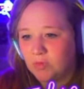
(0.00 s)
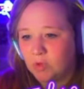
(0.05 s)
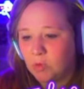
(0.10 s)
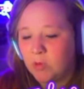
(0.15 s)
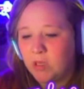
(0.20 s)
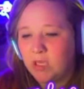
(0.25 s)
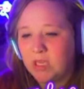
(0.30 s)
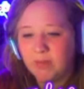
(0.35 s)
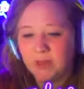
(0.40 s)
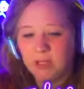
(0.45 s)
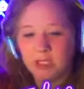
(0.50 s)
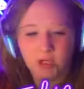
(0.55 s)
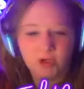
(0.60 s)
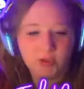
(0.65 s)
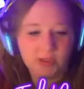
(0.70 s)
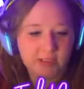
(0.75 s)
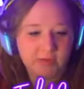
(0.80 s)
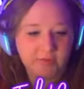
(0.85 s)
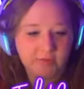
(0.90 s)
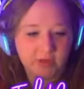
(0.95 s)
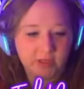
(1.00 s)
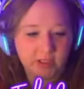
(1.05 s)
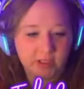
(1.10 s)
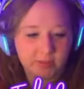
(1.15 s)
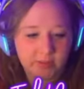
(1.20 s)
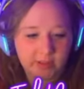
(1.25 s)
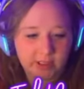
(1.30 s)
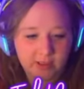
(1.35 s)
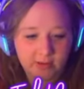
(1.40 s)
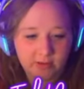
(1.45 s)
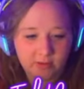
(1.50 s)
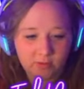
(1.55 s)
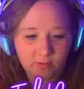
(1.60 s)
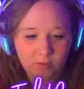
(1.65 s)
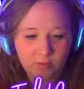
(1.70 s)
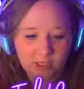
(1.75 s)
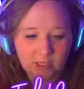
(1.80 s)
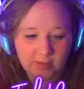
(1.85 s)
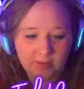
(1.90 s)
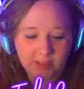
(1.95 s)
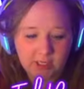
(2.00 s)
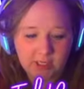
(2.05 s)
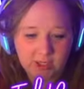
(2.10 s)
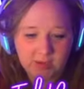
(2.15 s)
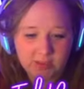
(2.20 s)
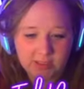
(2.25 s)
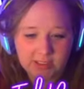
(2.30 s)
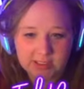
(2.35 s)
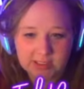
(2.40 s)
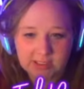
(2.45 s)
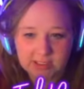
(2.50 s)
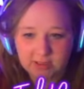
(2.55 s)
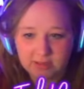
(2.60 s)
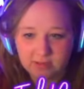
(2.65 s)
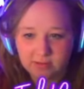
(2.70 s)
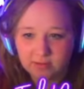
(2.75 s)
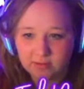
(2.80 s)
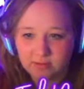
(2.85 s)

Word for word: We'll keep it cozy for a little bit. We'll keep it cozy still.